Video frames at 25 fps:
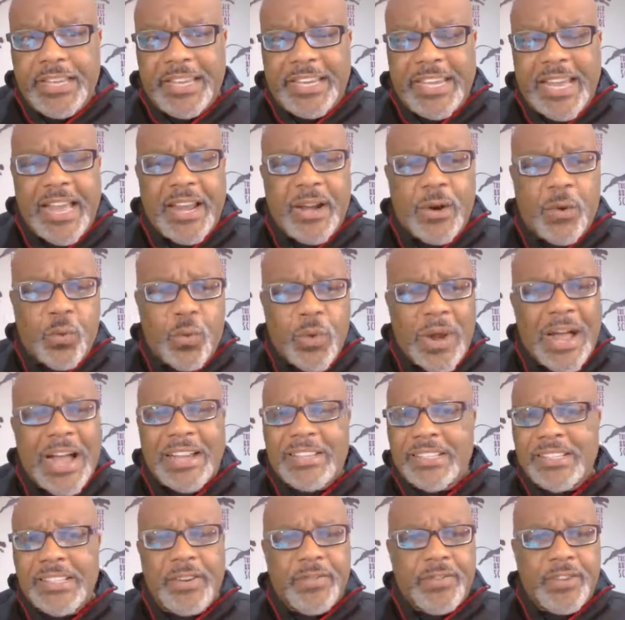it kind of
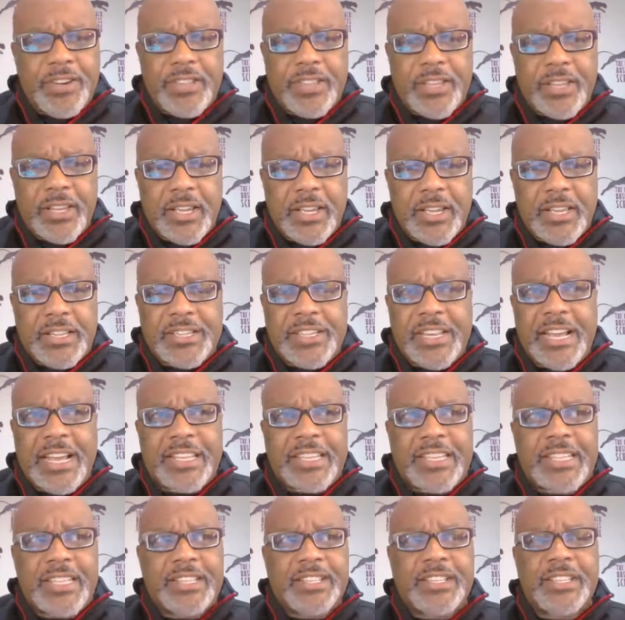rocks everything. It's
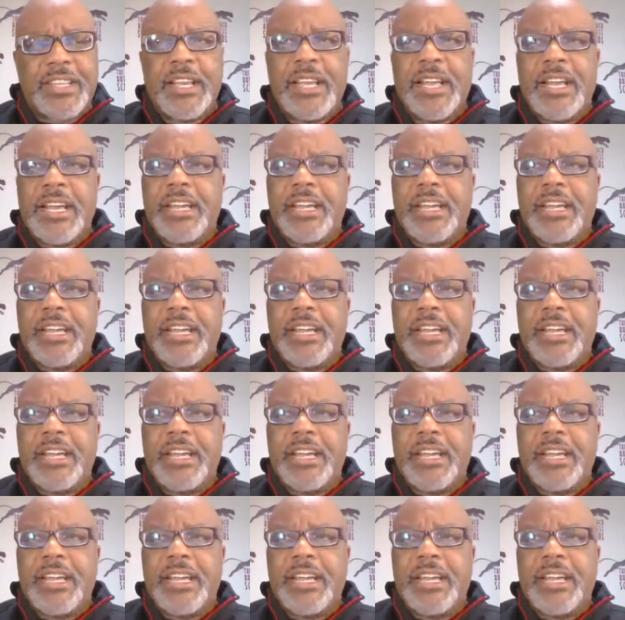like this.